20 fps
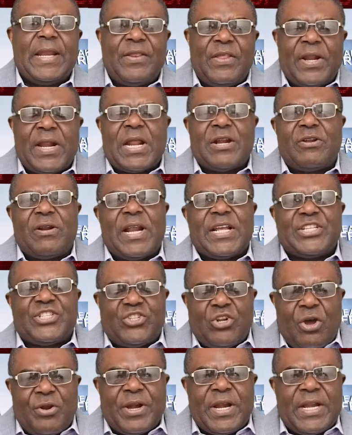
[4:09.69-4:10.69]
Then another
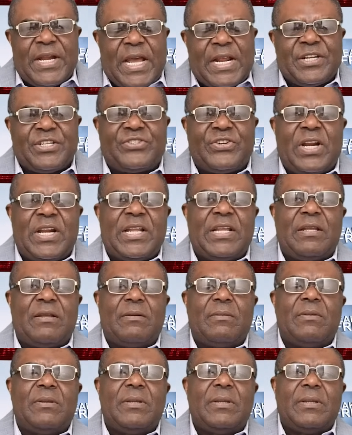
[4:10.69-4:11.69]
story that is really
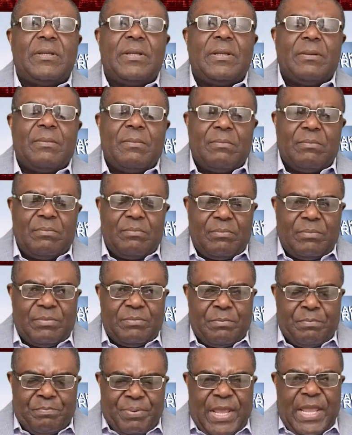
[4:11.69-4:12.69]

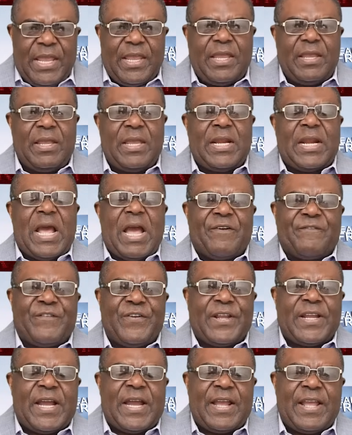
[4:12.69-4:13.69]
big in
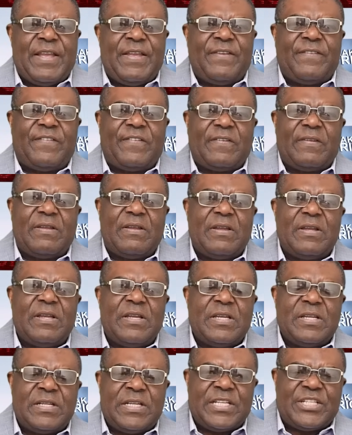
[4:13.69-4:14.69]
Africa is
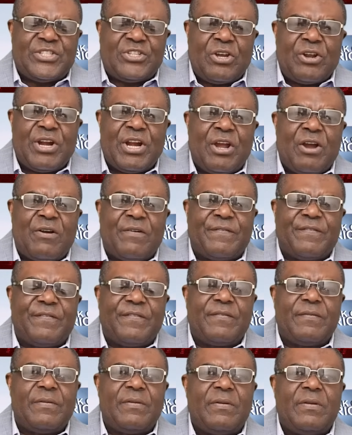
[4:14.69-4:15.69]
the story of